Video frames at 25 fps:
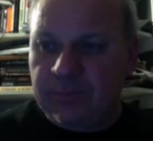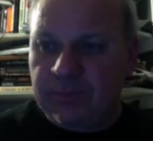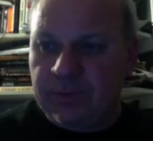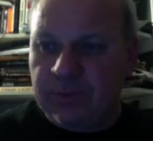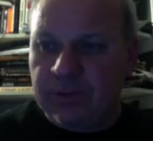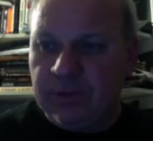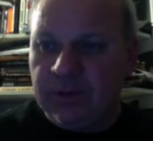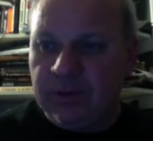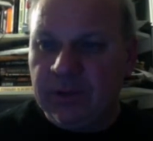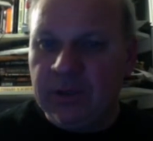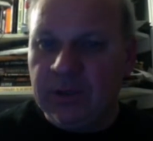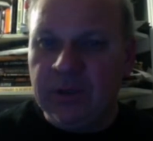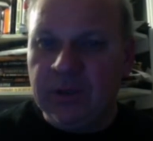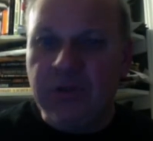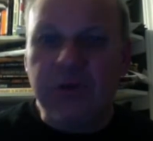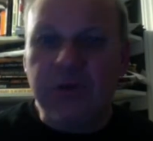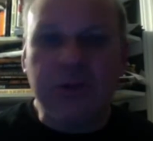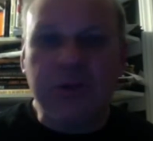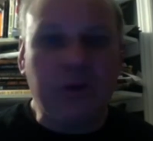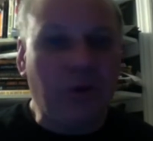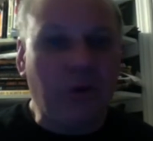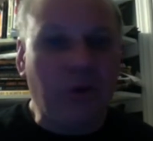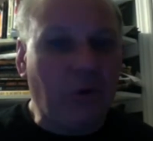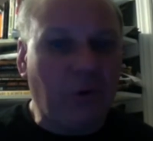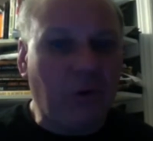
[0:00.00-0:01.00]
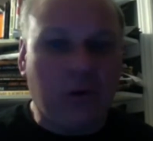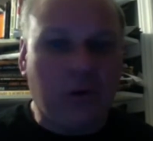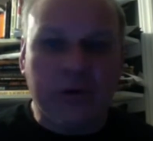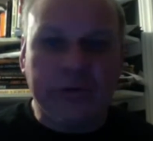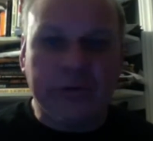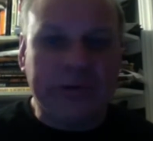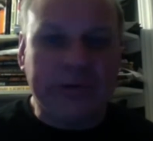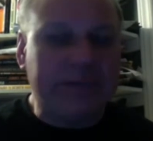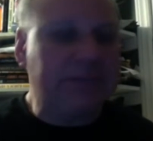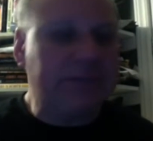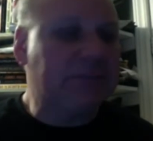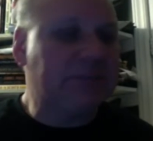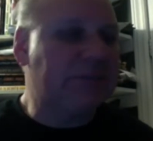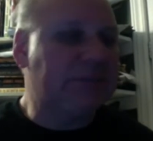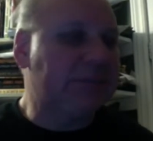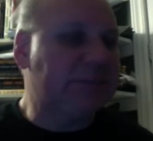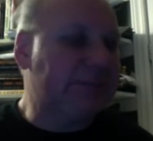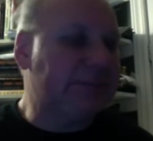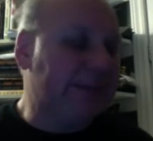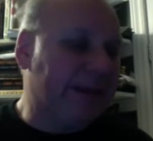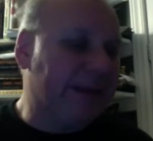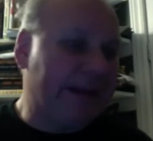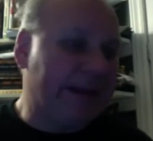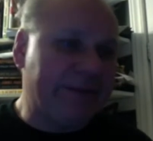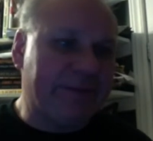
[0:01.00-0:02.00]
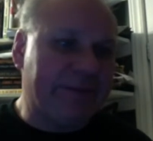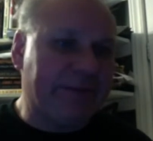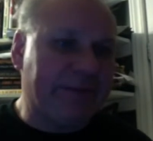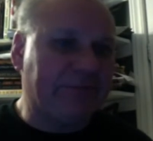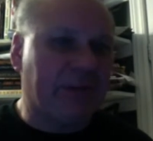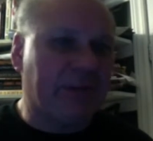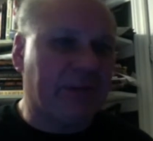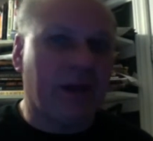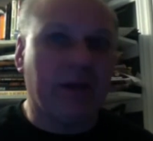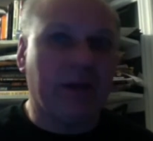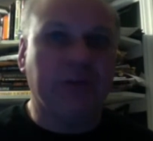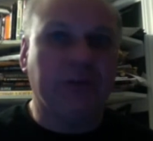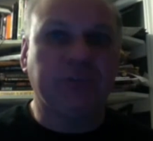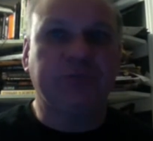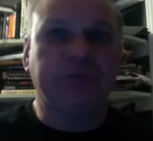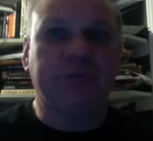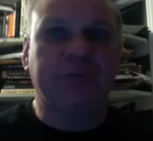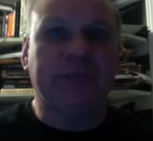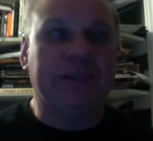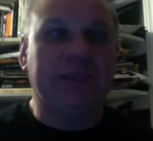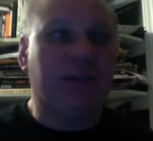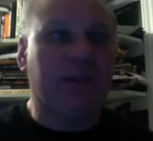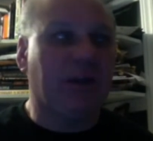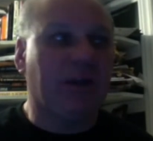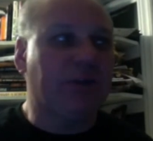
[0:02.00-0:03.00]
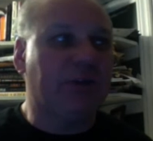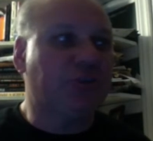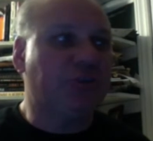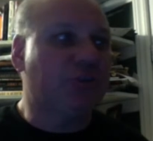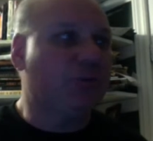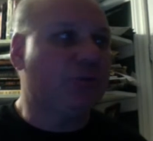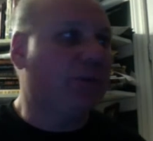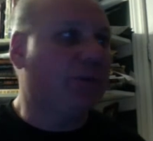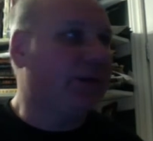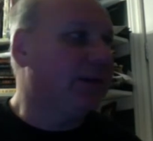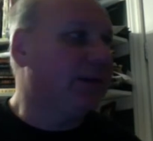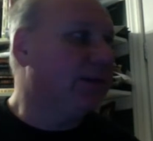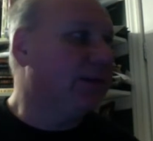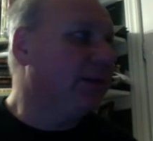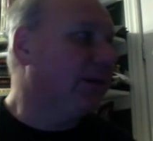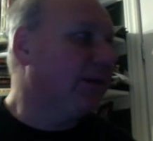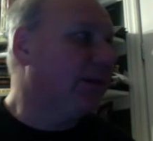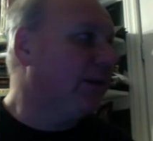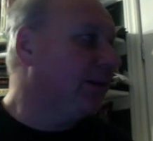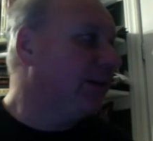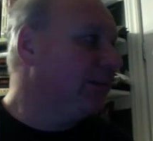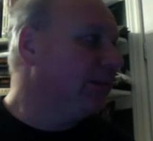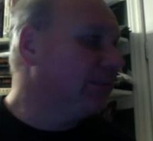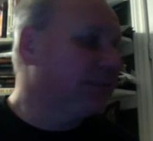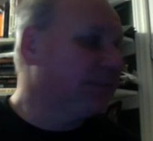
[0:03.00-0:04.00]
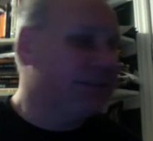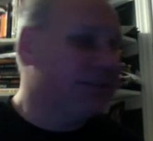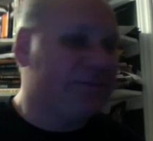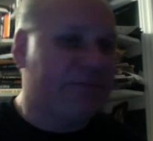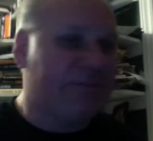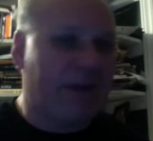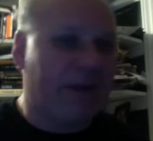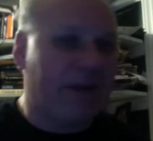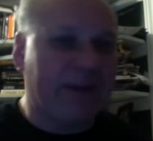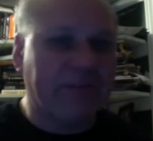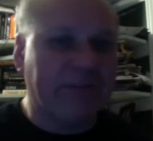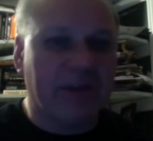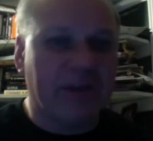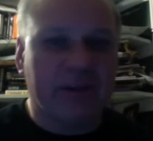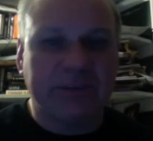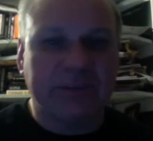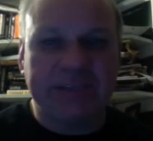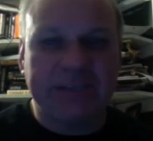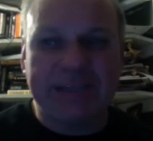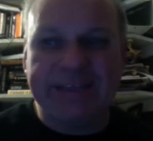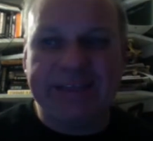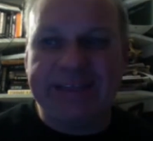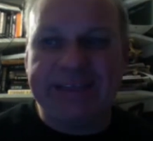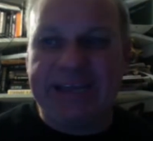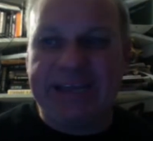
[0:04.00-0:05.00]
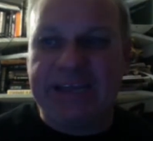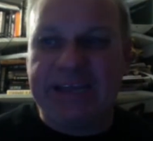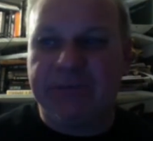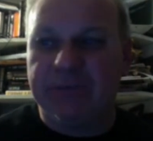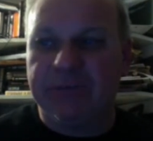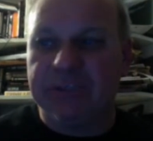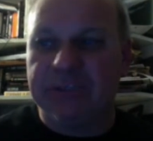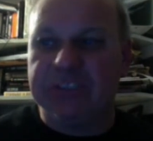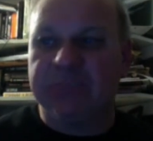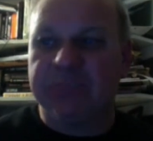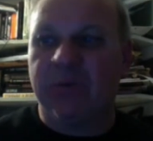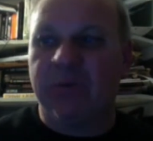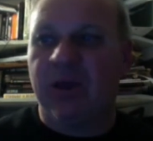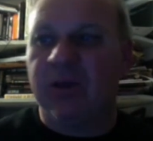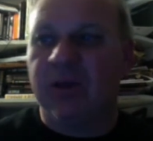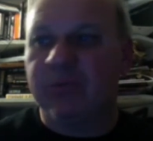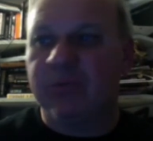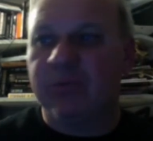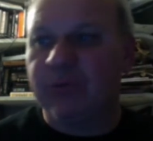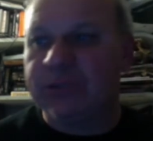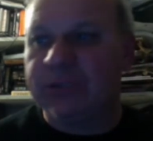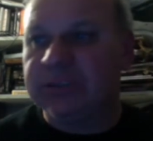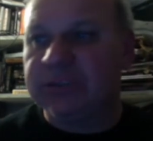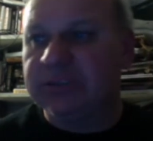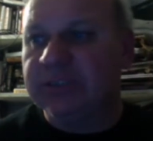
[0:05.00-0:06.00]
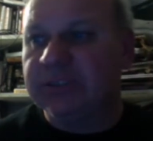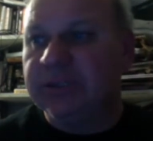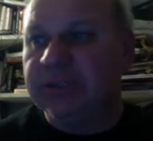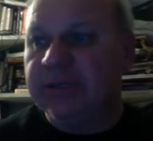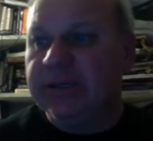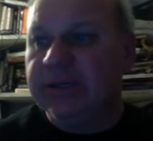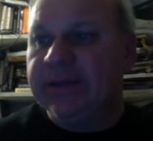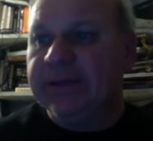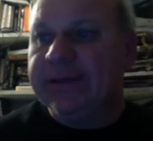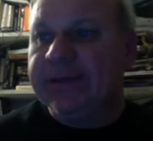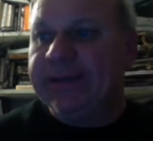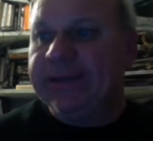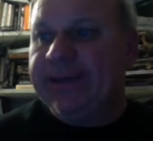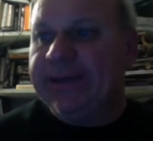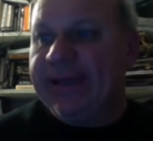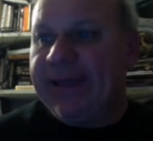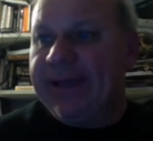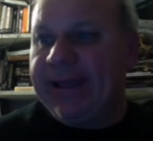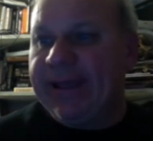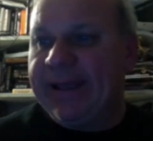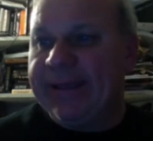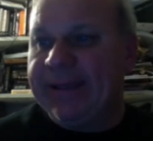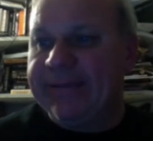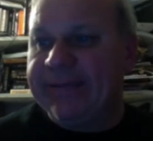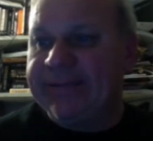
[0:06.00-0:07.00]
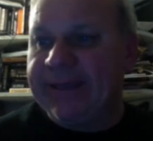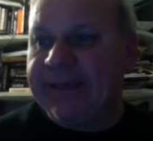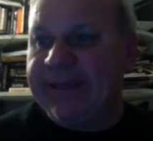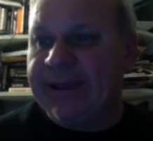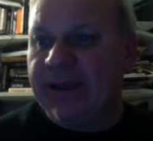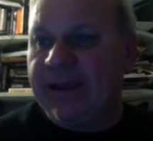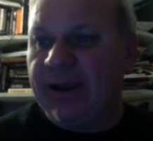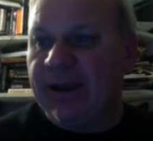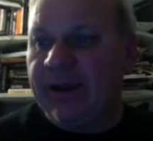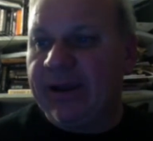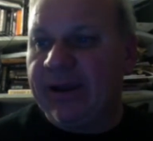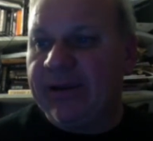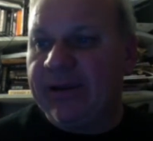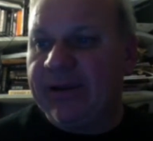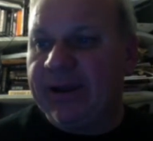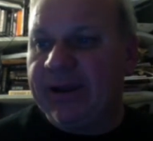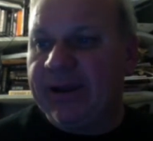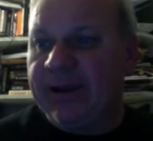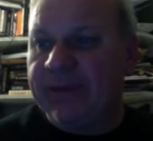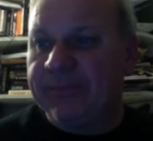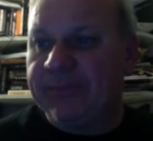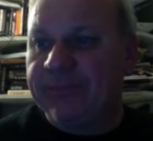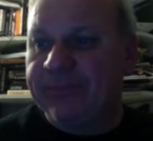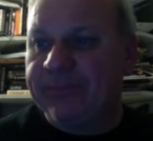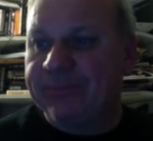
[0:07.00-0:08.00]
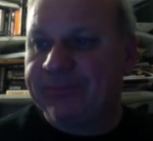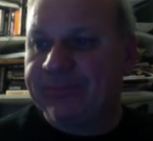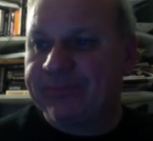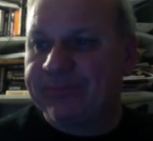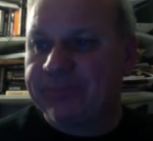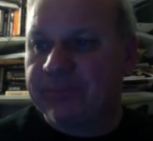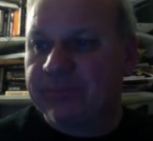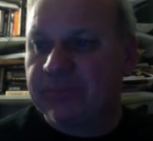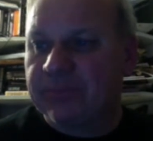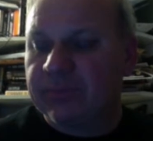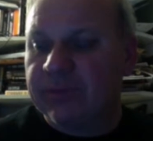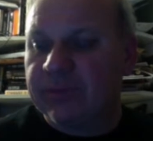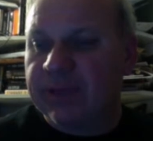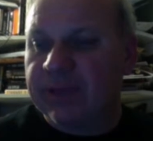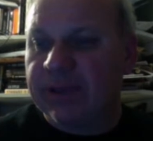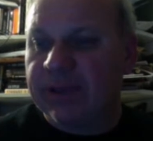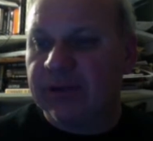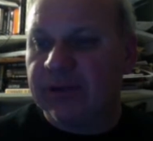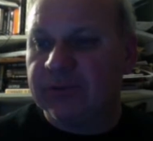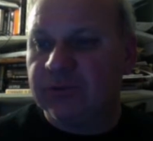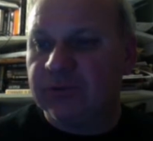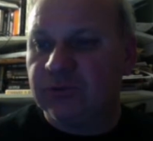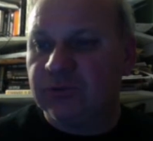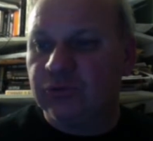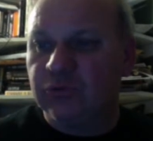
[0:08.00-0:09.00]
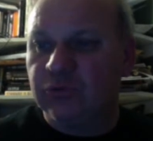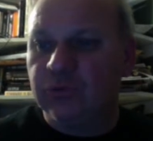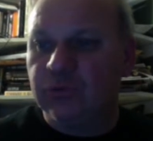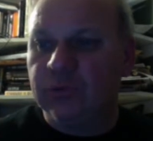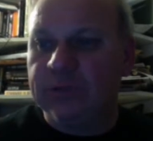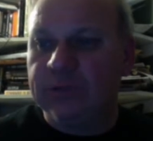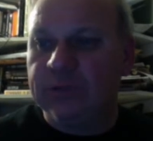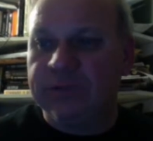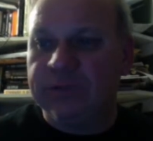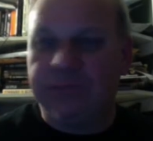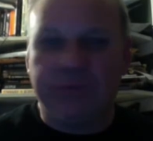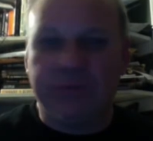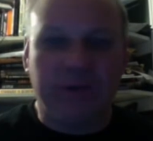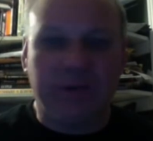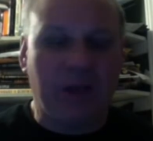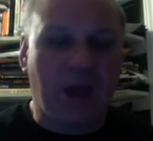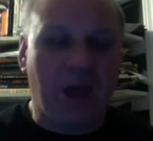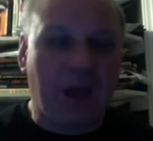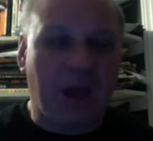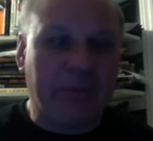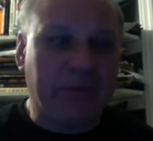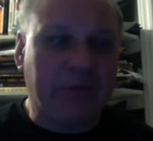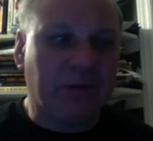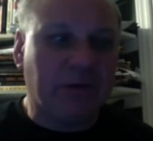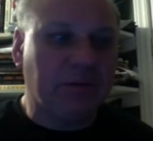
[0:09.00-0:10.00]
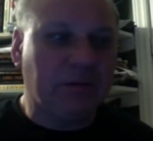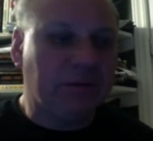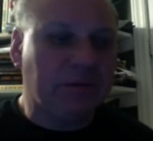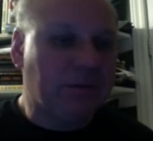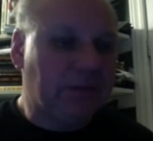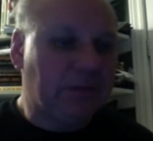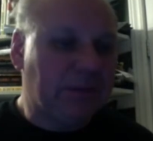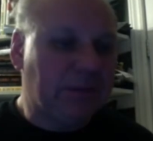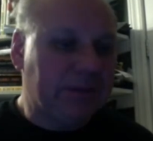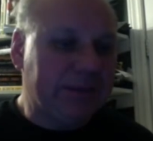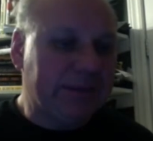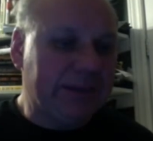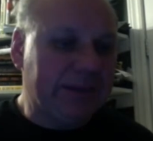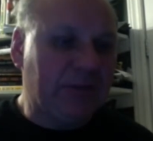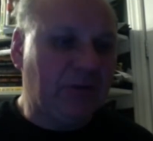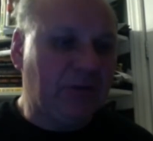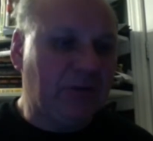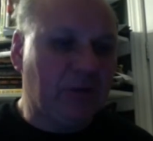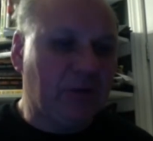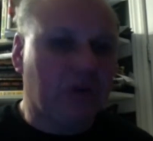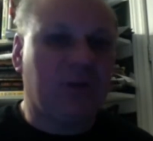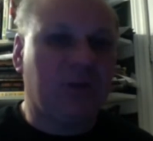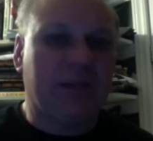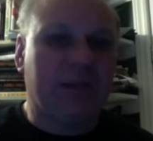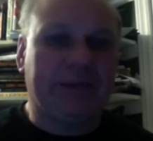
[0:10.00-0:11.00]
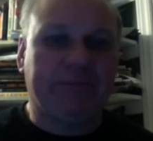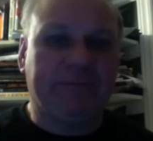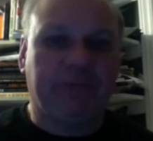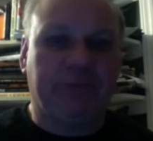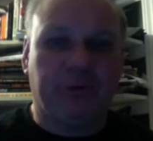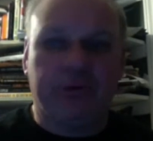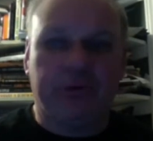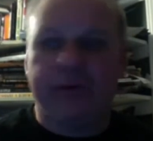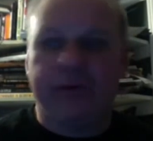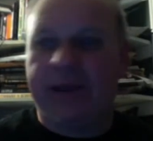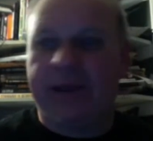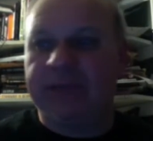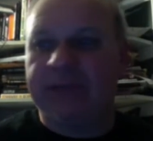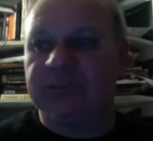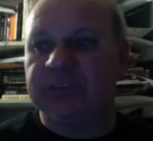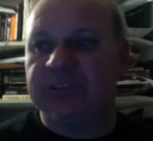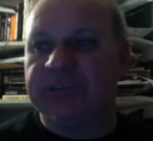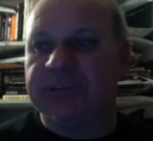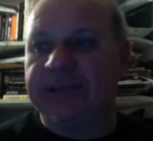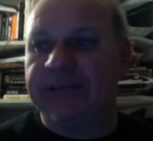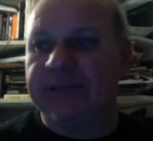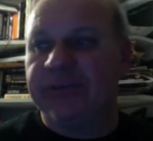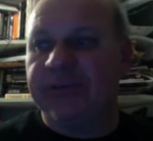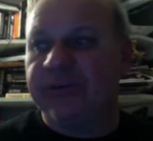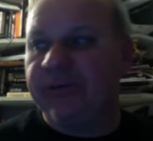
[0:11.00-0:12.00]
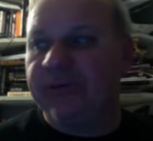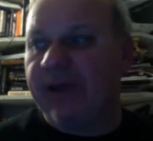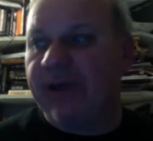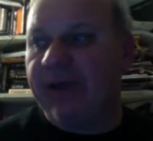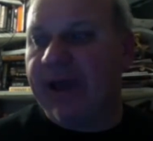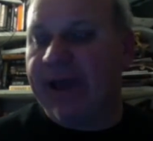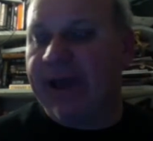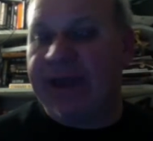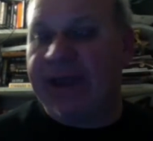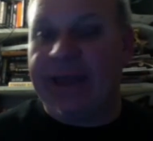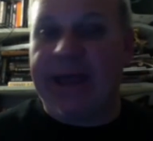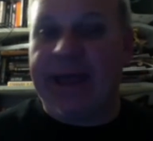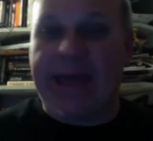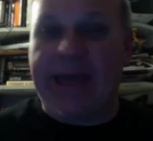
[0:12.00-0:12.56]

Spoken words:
You can go order it. It's $95 for the larger one, $65 I think for the smaller print, and they are truly phenomenal. They look like photographs, and they're not.